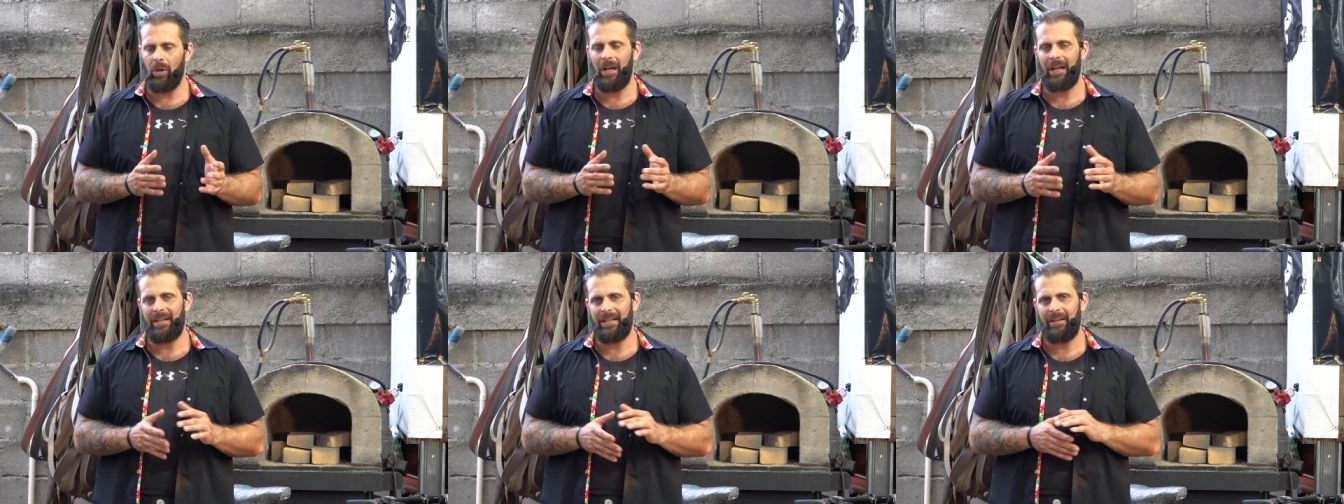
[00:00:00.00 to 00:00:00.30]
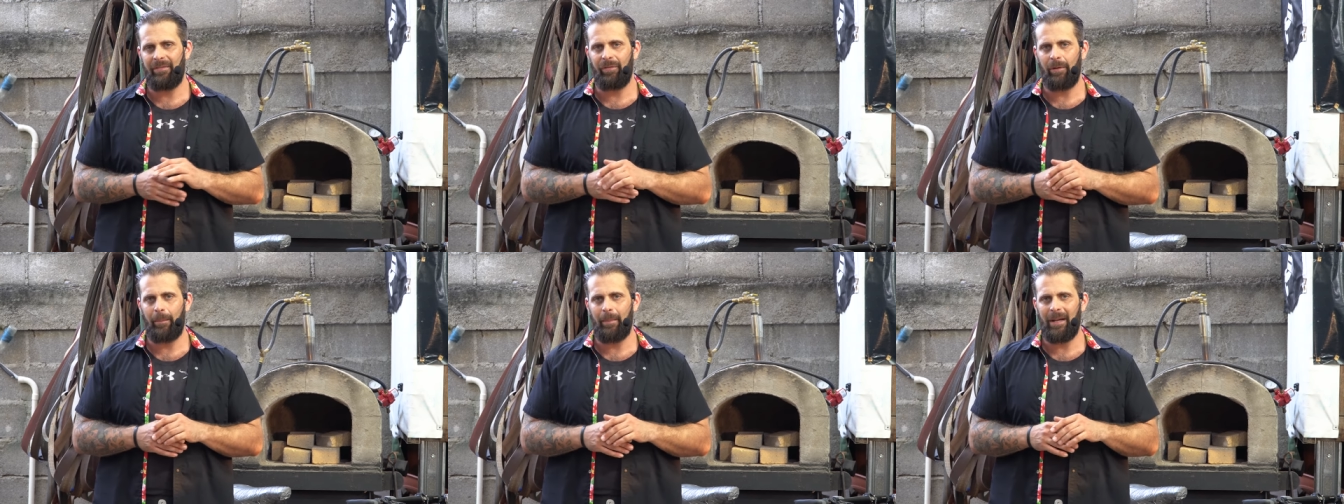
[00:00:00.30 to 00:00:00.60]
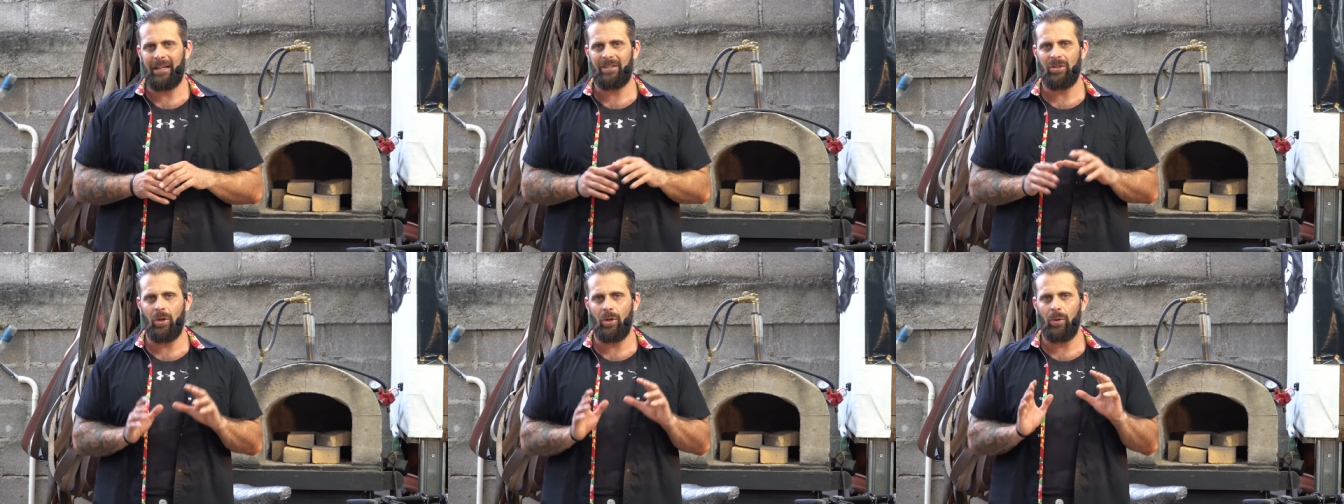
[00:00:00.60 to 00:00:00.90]
lot different
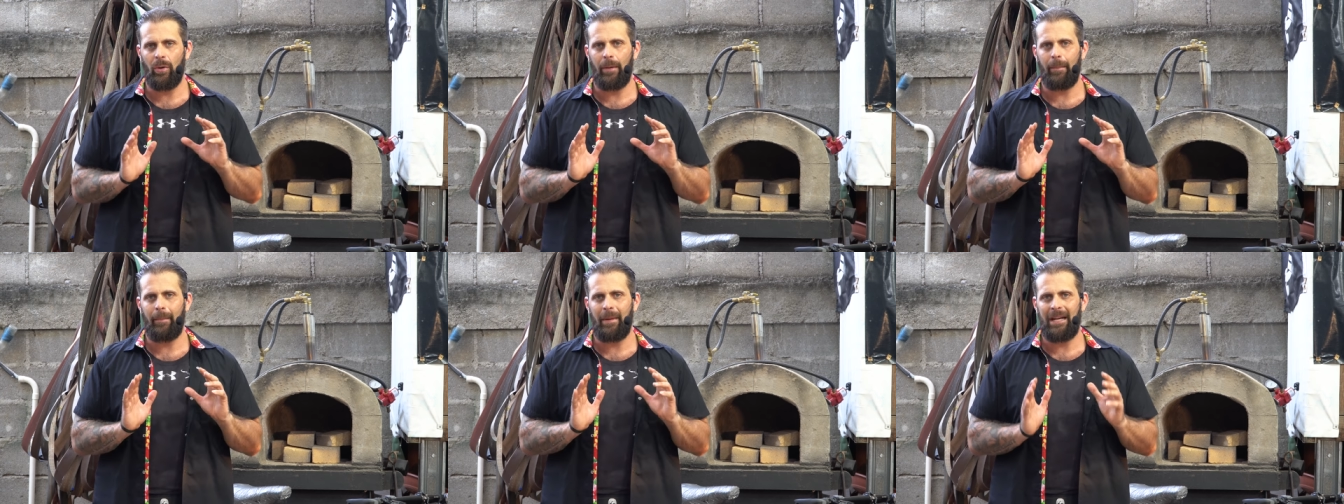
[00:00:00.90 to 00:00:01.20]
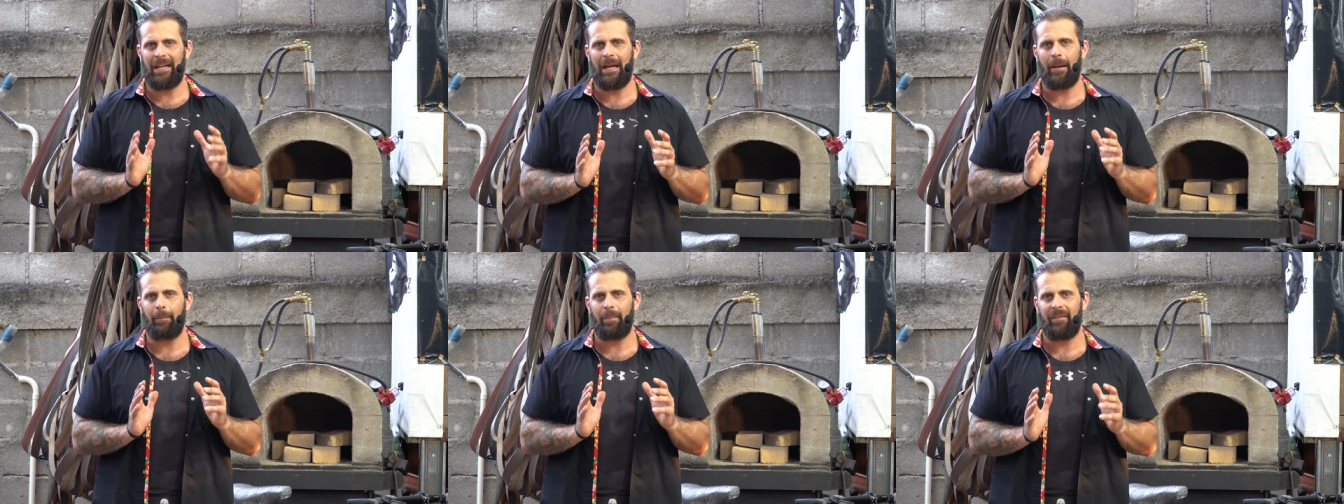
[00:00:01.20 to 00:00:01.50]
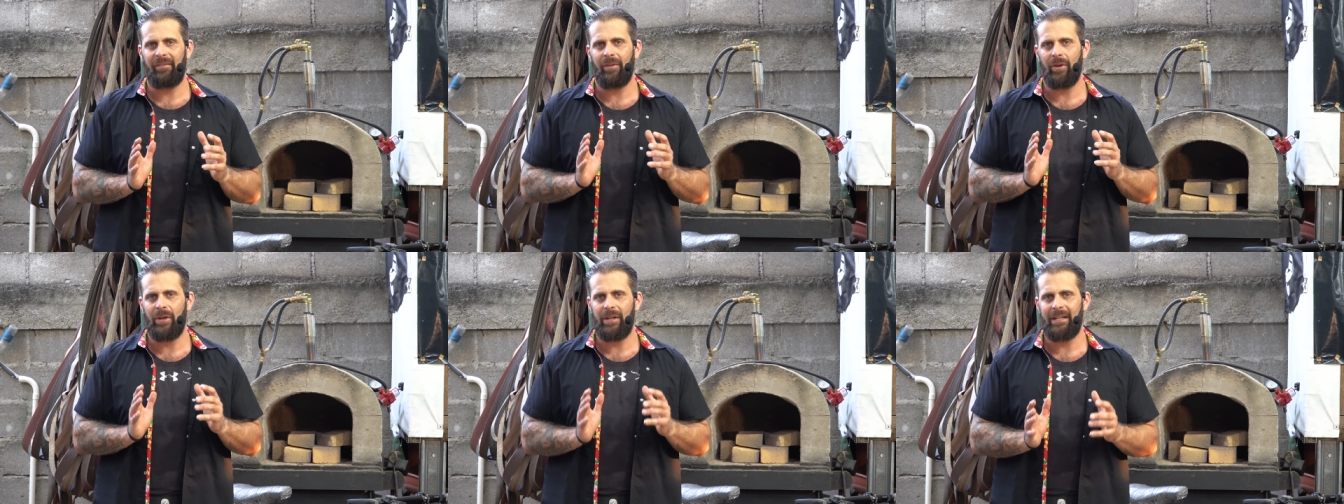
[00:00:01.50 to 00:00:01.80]
because although it may not
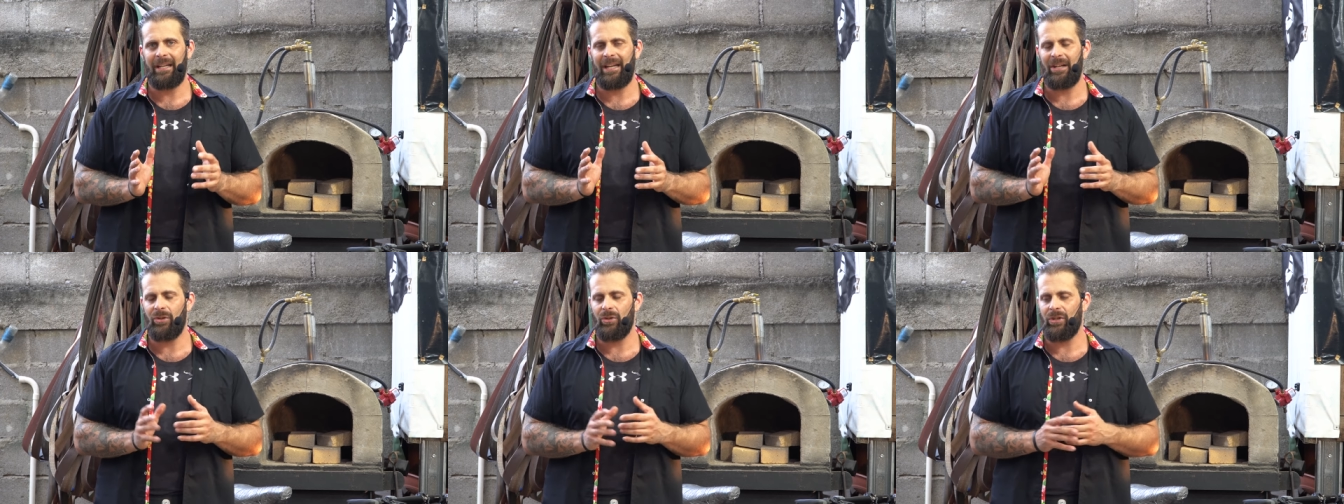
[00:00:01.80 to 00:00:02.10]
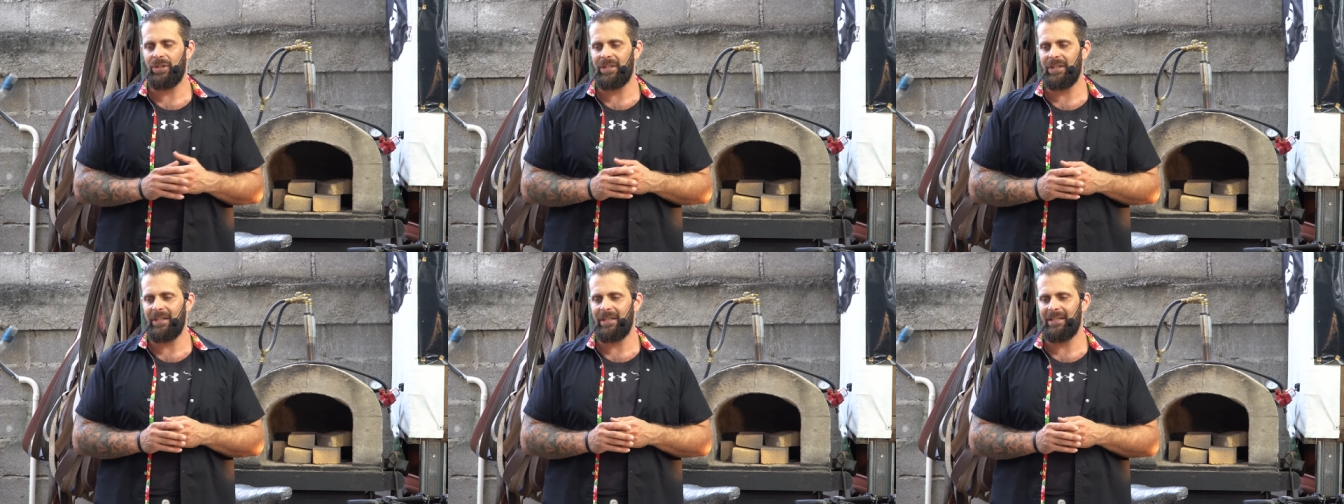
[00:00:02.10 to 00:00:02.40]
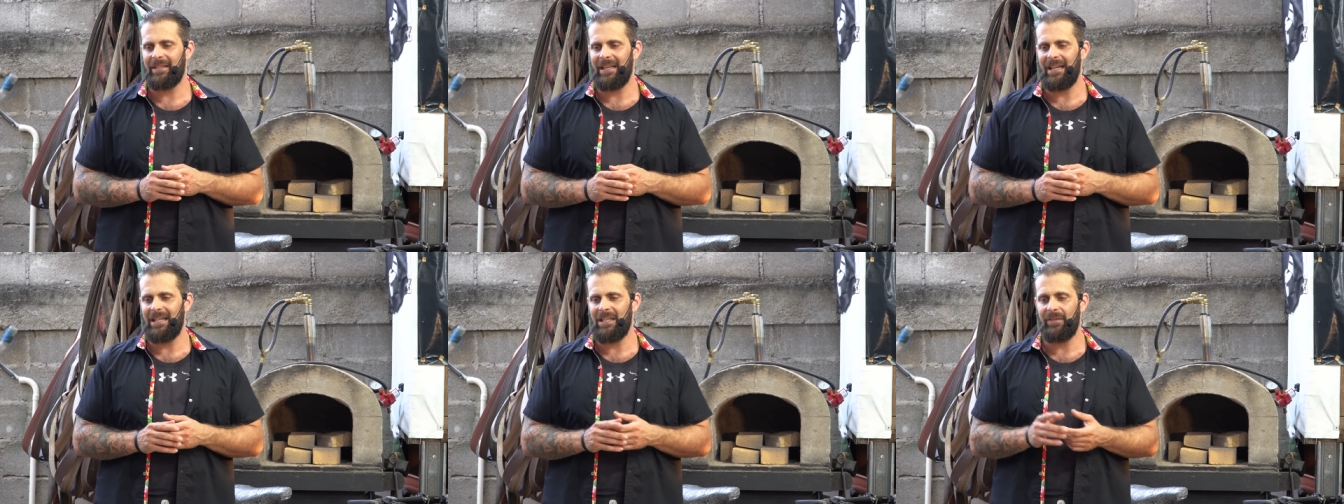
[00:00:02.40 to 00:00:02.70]
be very dangerous in the
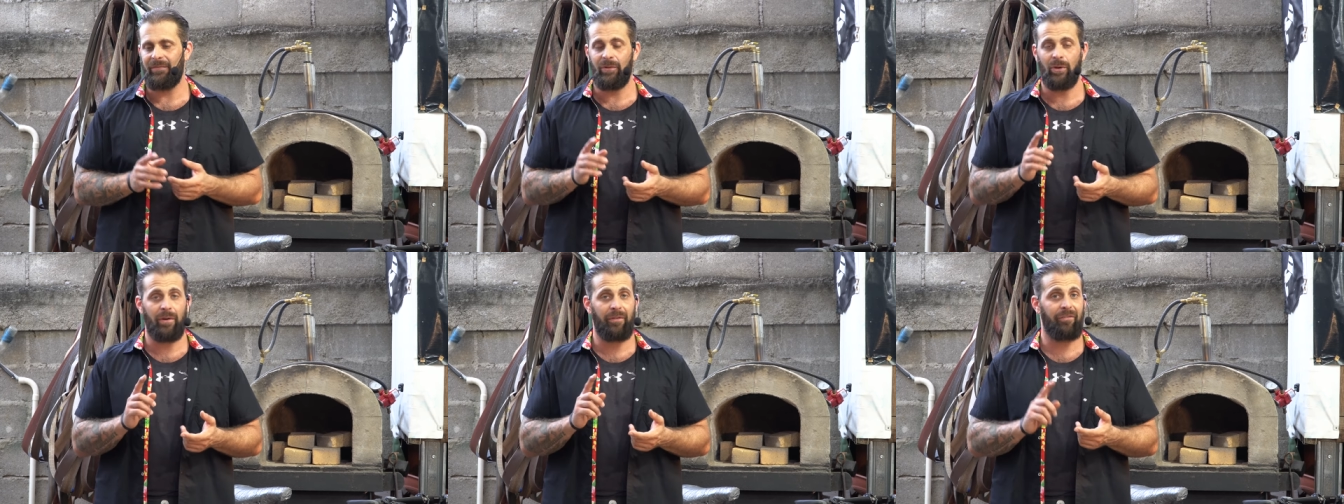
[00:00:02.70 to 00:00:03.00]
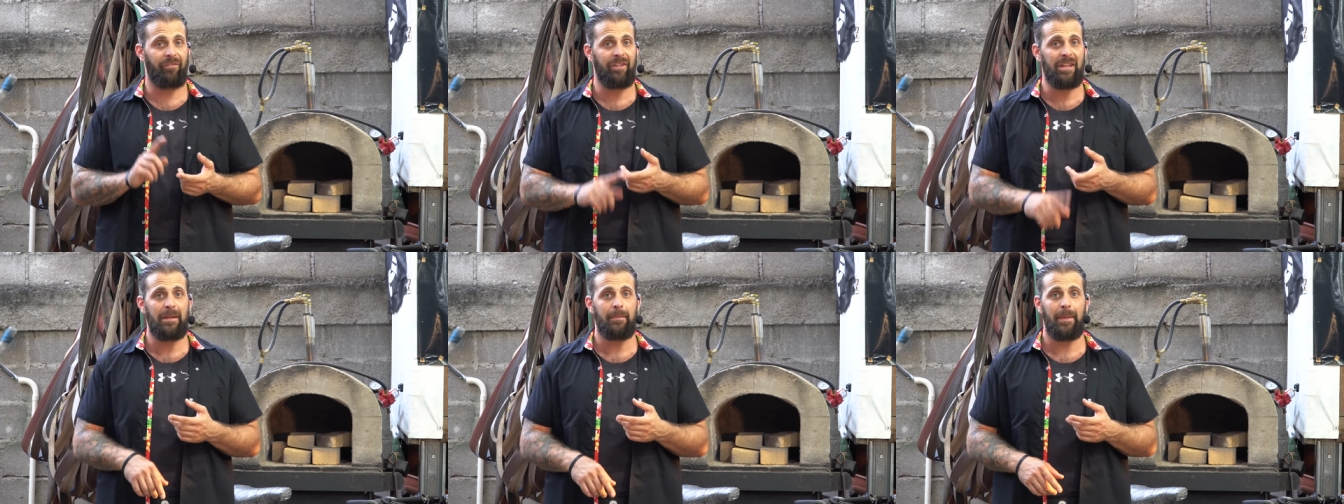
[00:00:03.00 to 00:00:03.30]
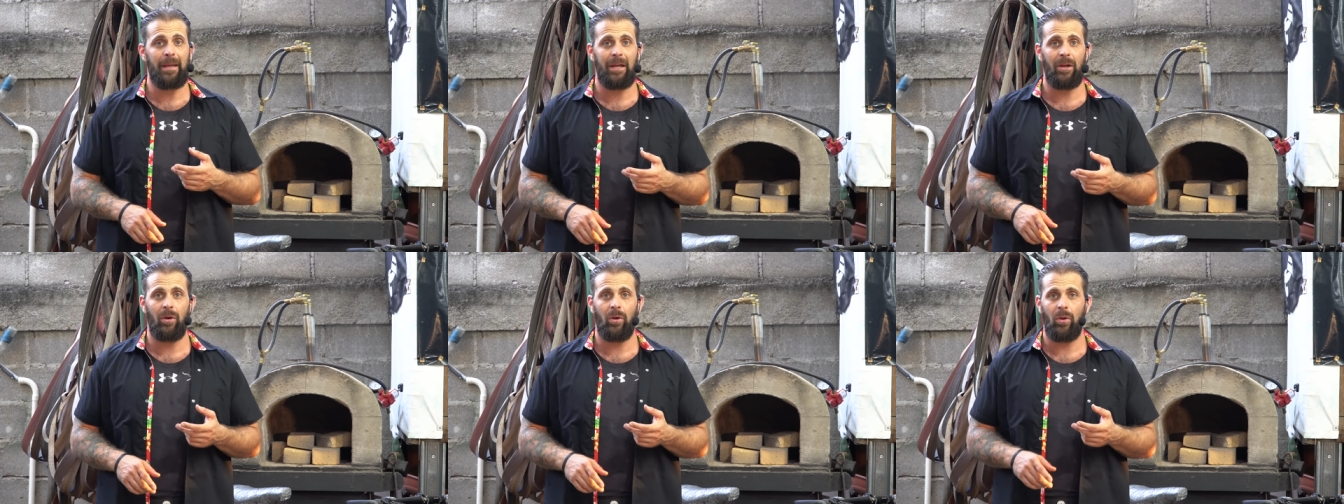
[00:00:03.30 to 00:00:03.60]
states if you're a
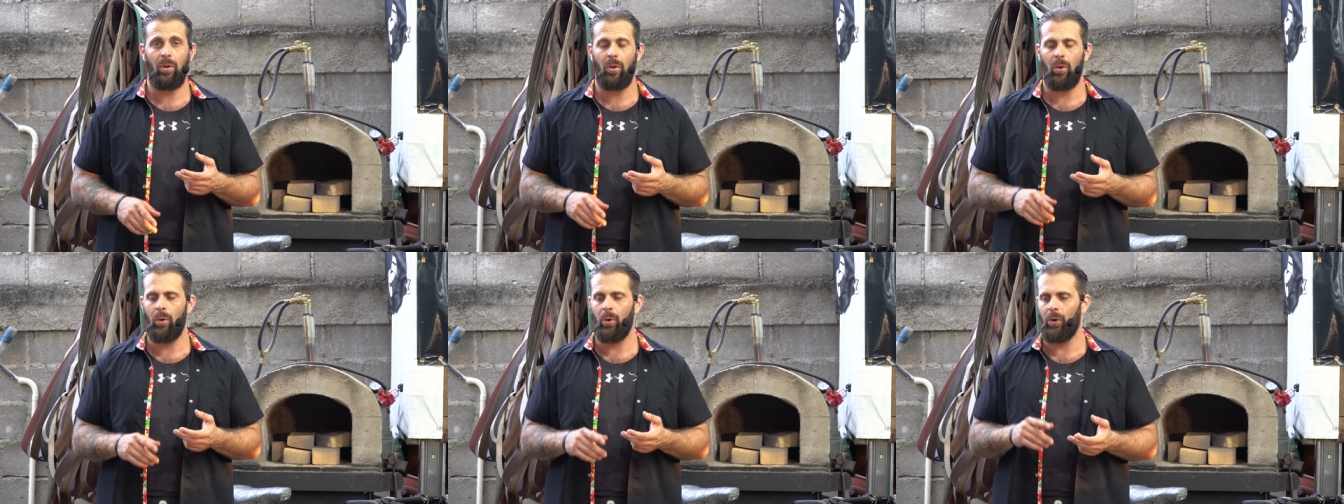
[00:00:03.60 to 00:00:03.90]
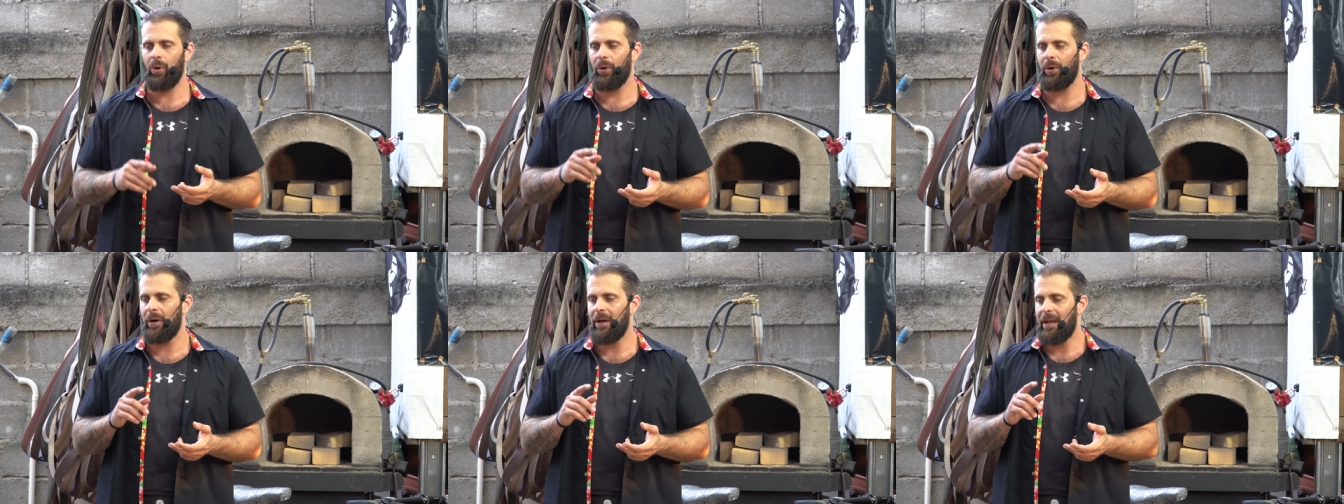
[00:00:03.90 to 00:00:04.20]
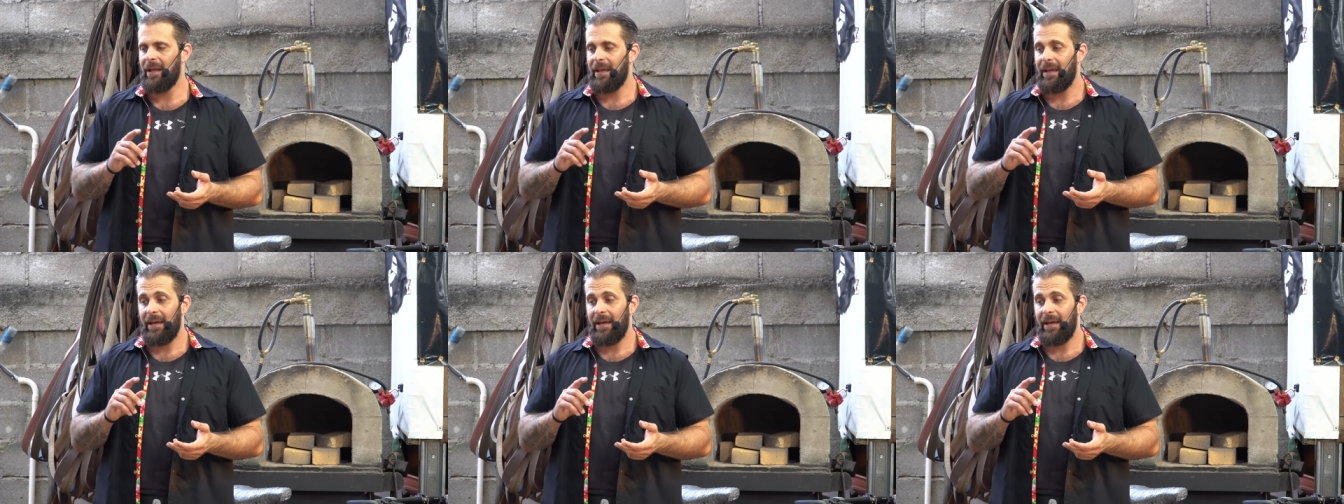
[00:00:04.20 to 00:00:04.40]
female or